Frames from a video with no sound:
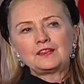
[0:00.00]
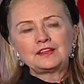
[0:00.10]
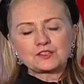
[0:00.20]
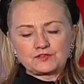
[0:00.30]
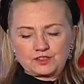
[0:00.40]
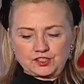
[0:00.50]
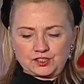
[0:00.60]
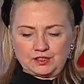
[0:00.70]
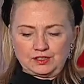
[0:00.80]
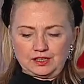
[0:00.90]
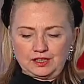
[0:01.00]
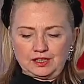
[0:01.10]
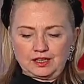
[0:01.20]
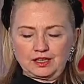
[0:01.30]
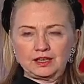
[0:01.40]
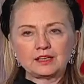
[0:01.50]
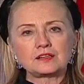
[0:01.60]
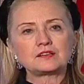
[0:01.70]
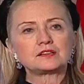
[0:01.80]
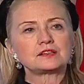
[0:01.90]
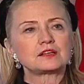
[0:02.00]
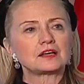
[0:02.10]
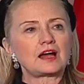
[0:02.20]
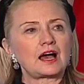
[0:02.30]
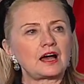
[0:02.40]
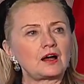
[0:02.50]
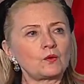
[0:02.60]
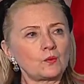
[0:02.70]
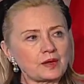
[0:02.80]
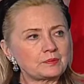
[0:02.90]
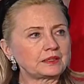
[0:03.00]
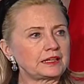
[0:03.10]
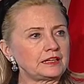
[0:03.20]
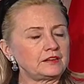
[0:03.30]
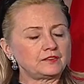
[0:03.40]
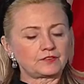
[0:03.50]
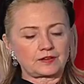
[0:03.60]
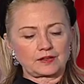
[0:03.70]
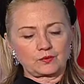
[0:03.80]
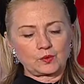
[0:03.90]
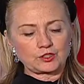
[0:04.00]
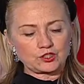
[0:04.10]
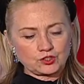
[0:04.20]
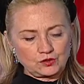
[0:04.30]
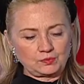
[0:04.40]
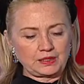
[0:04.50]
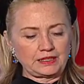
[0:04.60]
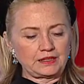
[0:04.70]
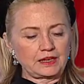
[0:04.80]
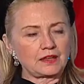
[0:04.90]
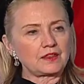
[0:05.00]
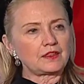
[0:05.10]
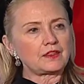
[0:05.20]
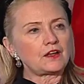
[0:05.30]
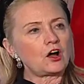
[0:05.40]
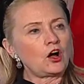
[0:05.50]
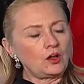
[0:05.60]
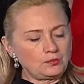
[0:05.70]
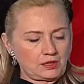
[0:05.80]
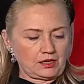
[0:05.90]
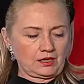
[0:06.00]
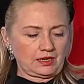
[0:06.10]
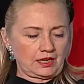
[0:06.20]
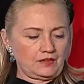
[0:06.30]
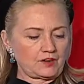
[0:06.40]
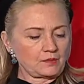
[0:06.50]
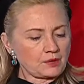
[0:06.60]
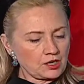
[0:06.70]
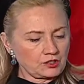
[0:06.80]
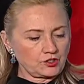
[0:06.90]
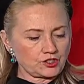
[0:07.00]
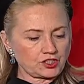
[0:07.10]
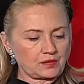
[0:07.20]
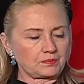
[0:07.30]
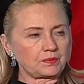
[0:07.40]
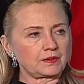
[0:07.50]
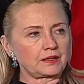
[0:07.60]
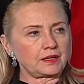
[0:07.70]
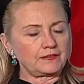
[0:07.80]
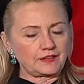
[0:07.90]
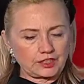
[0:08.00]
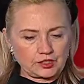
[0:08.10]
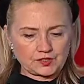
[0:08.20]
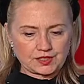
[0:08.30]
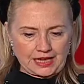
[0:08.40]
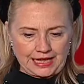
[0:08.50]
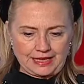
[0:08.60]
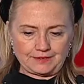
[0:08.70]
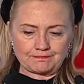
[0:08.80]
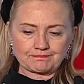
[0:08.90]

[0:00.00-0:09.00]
This vision is, we believe, what should be the hallmark of our partnership in the years ahead.